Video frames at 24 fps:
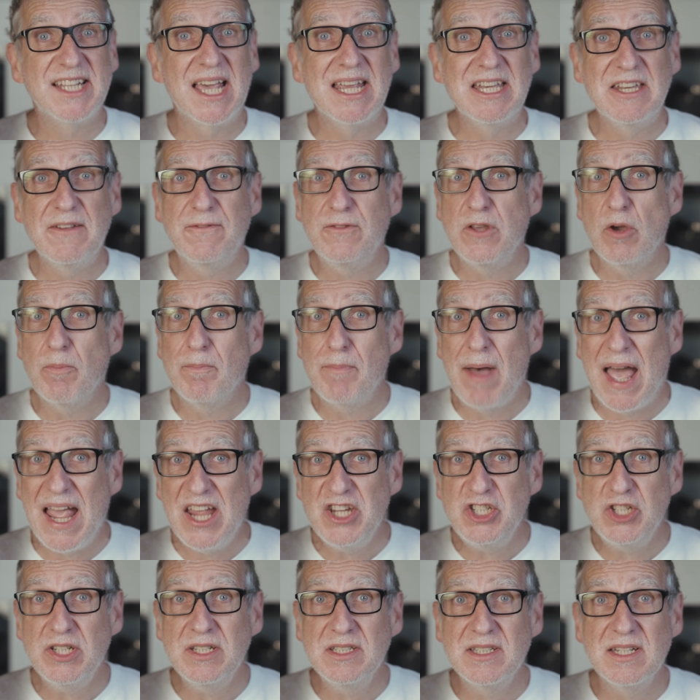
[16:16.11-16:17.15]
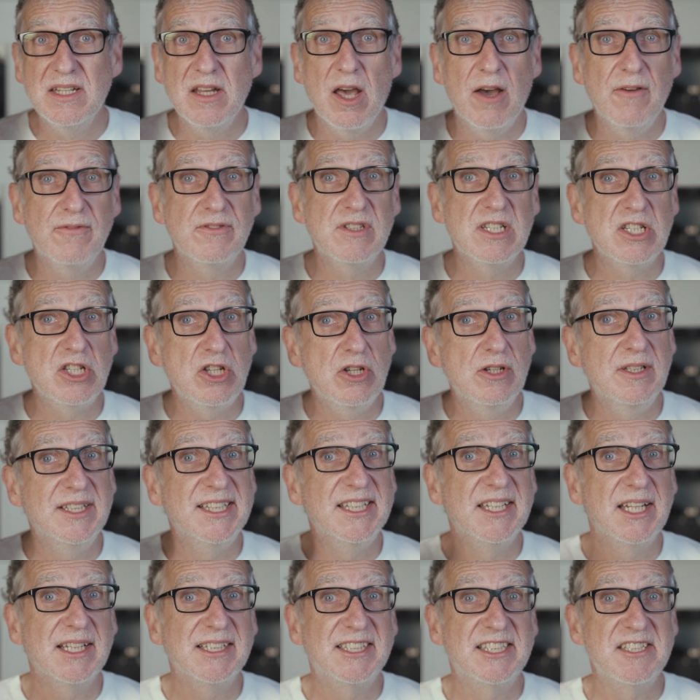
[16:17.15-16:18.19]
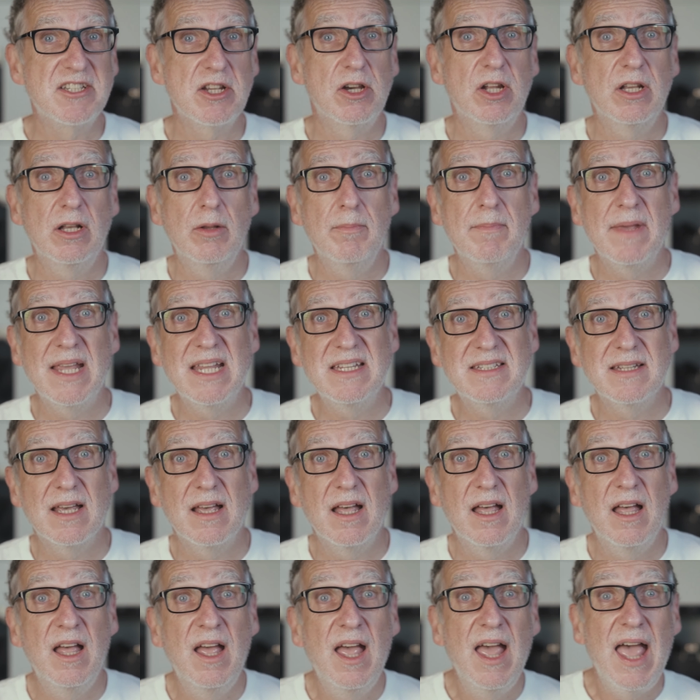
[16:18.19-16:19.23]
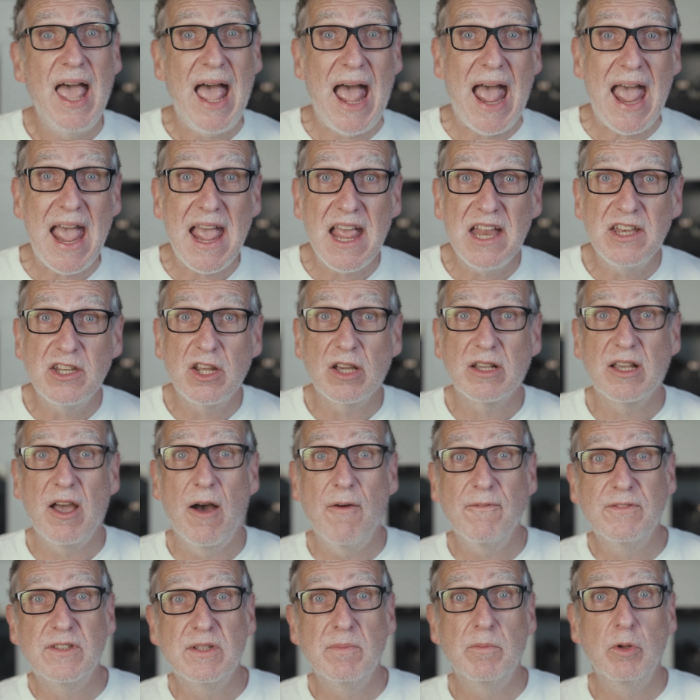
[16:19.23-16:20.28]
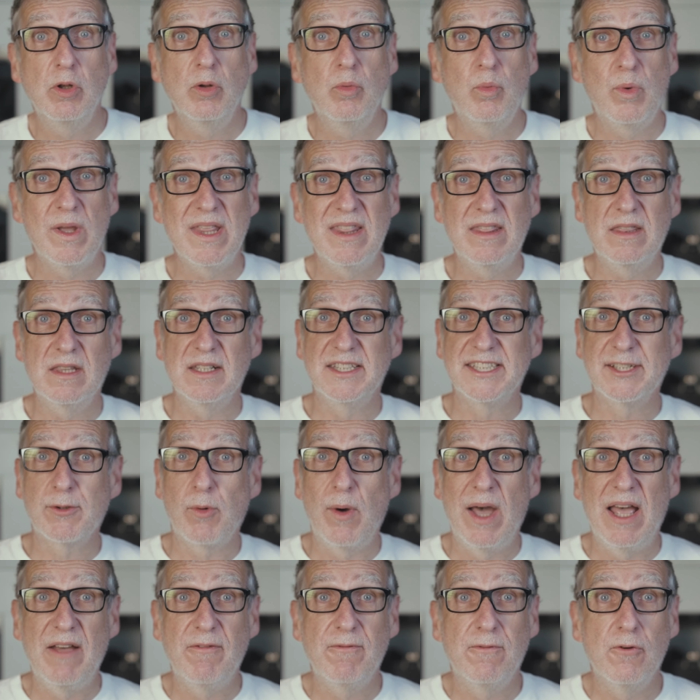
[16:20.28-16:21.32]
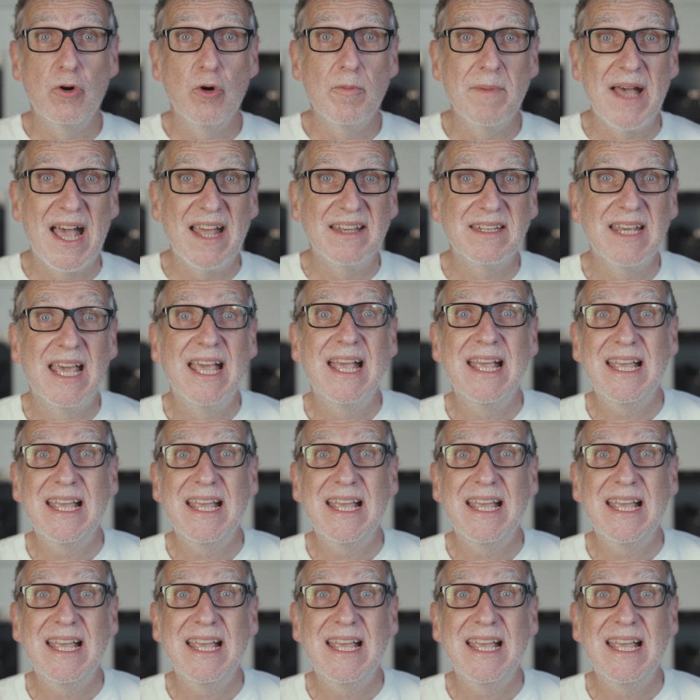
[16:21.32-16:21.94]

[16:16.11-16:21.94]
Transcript: and if you're patient enough to use an external meter and are comfortable with the square format,